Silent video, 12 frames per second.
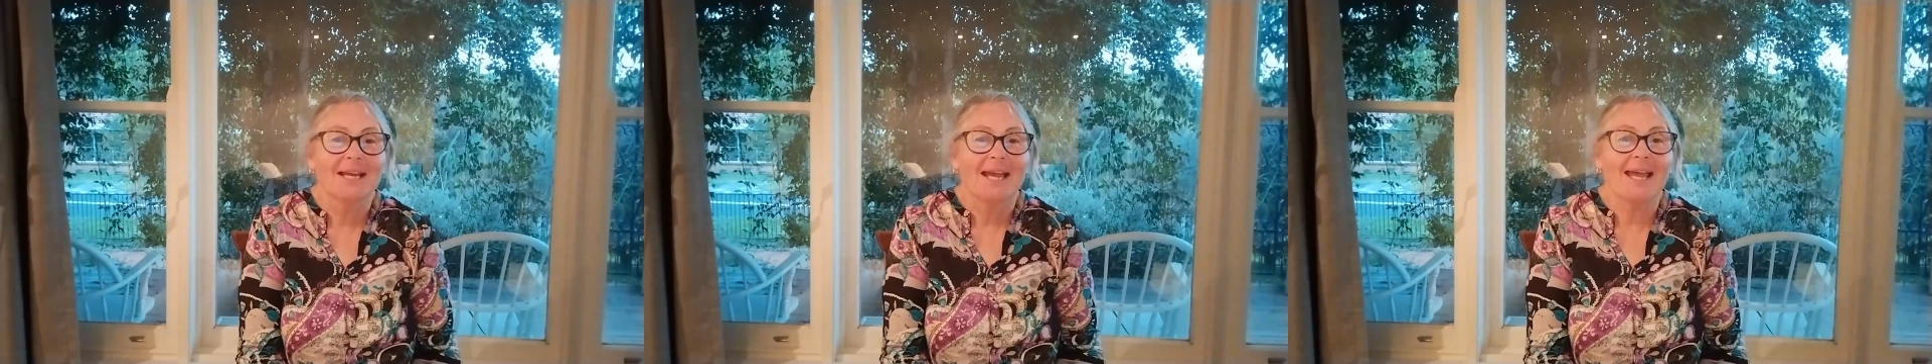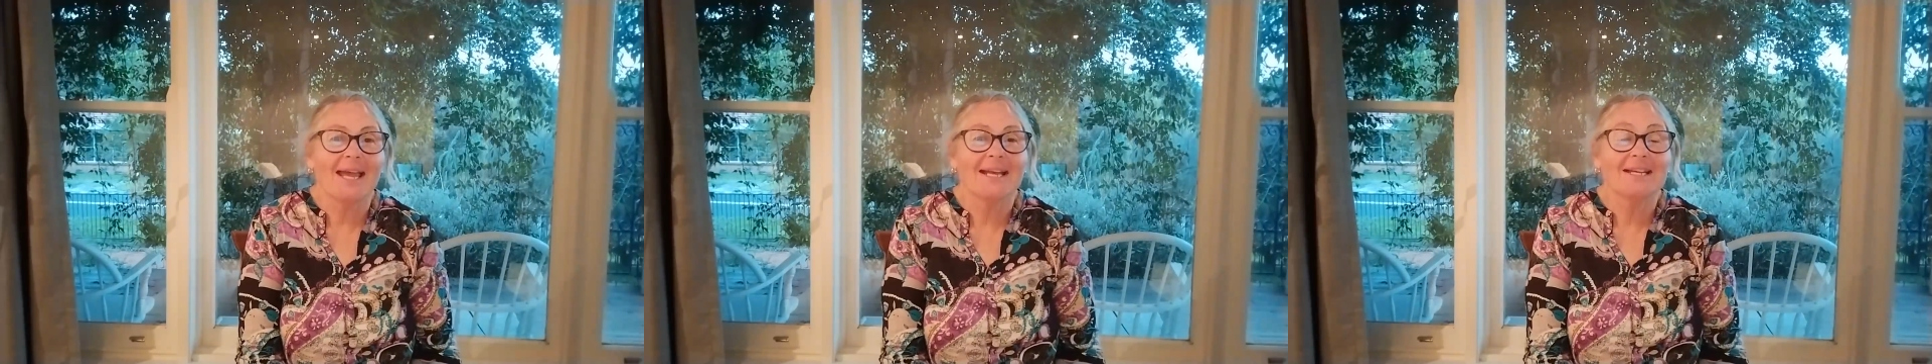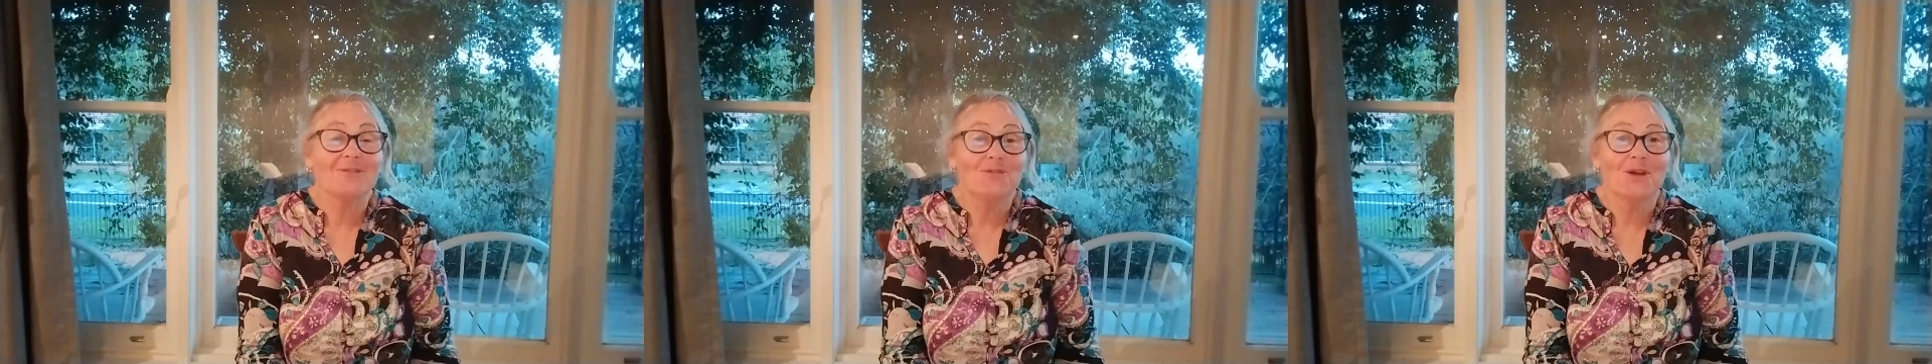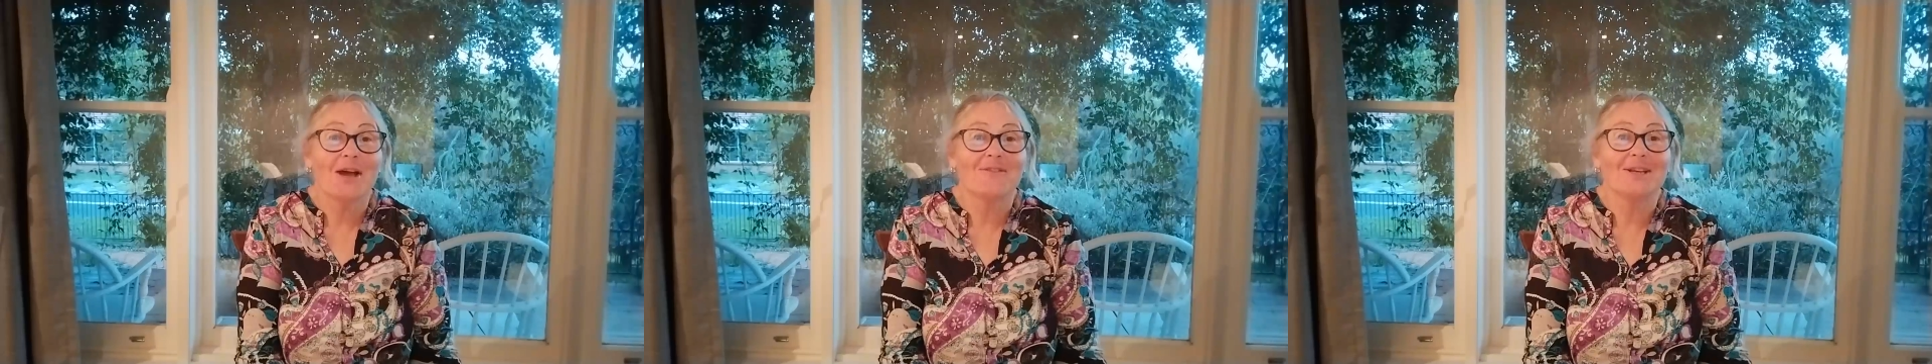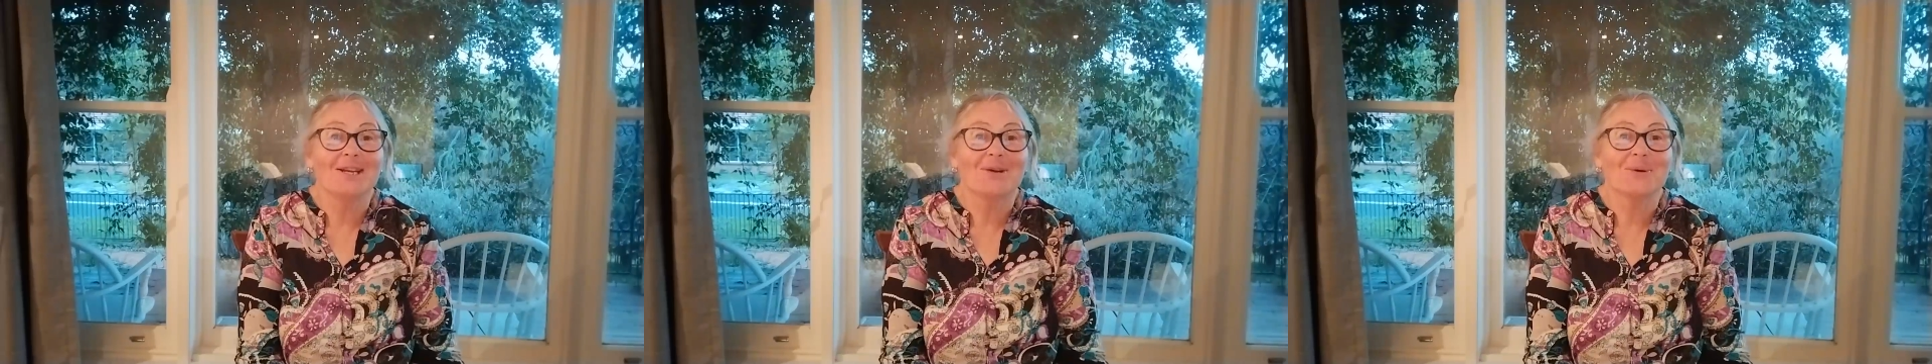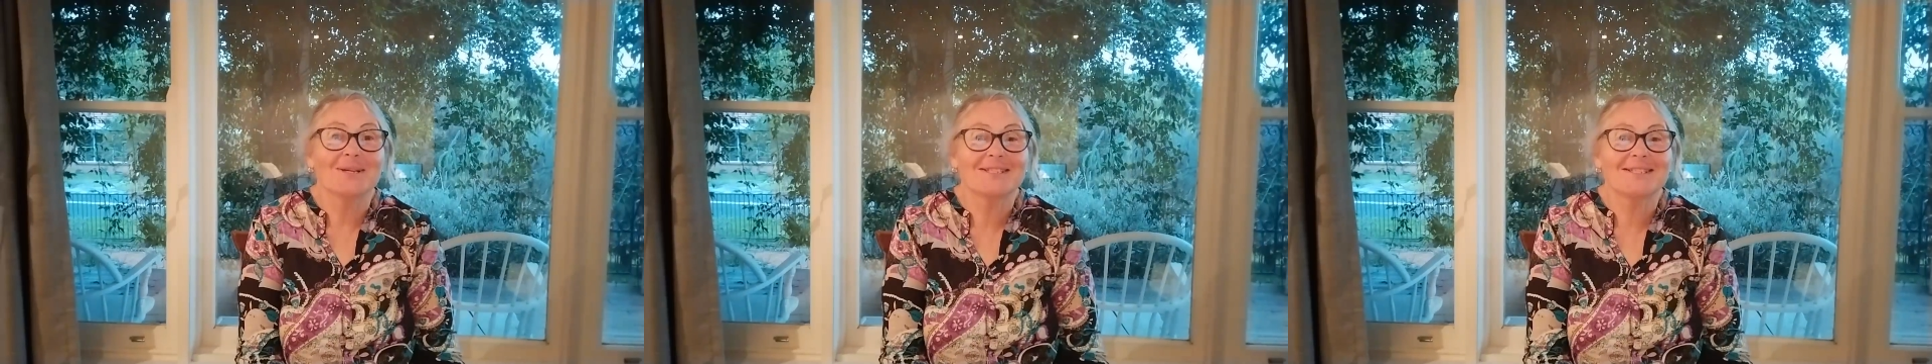and if you have any
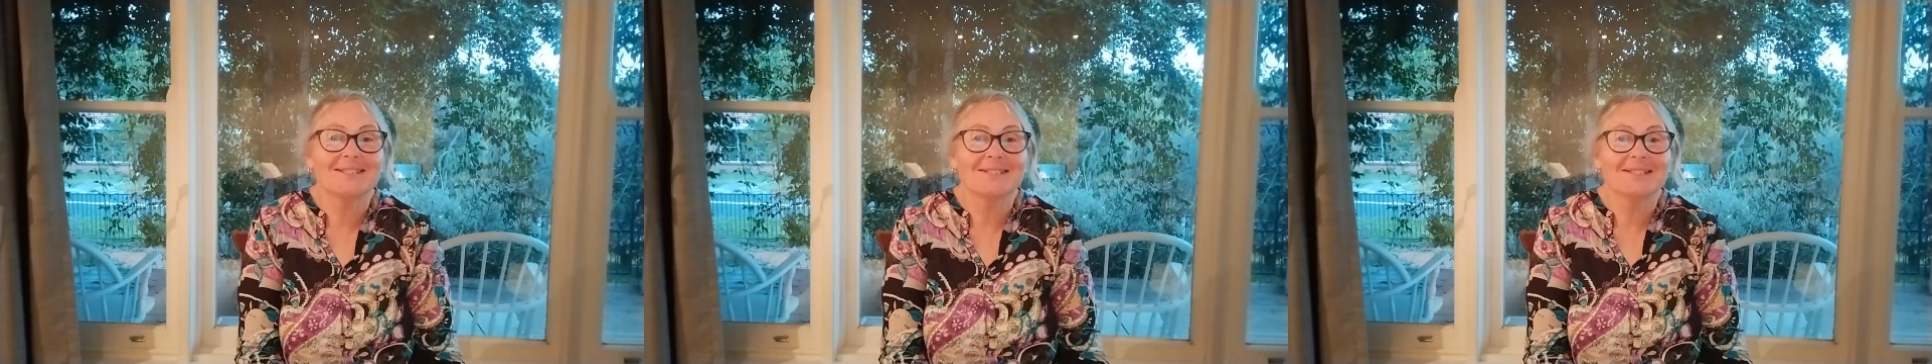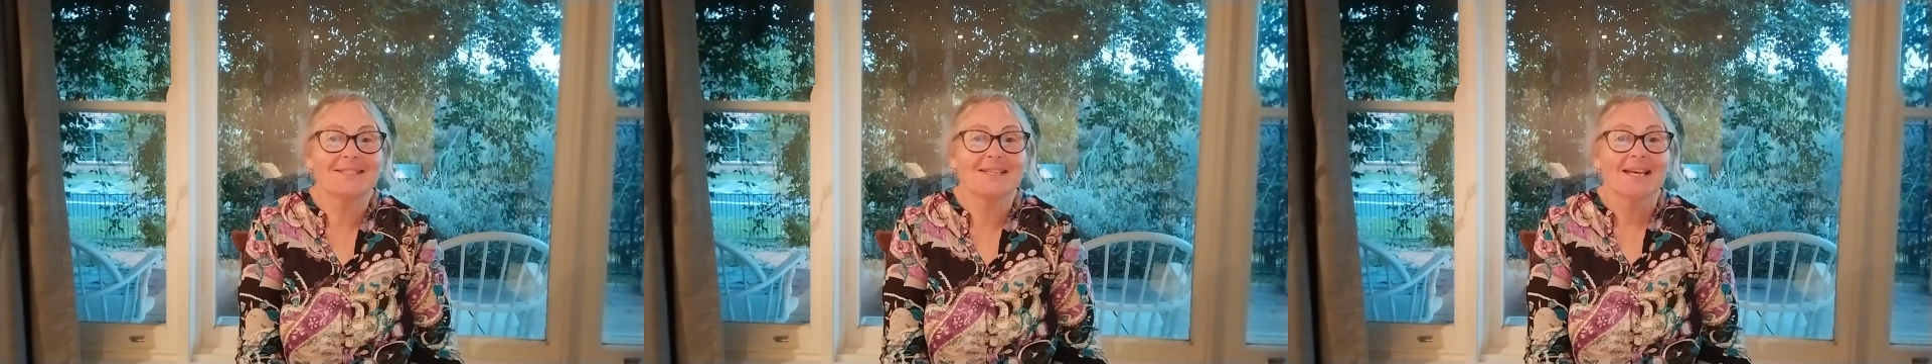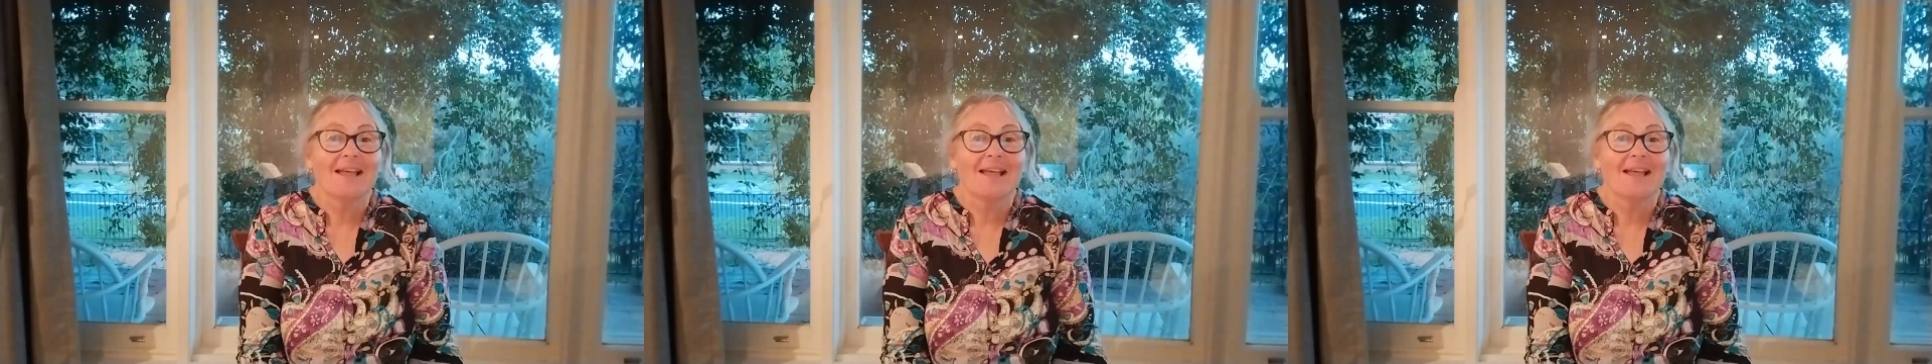questions.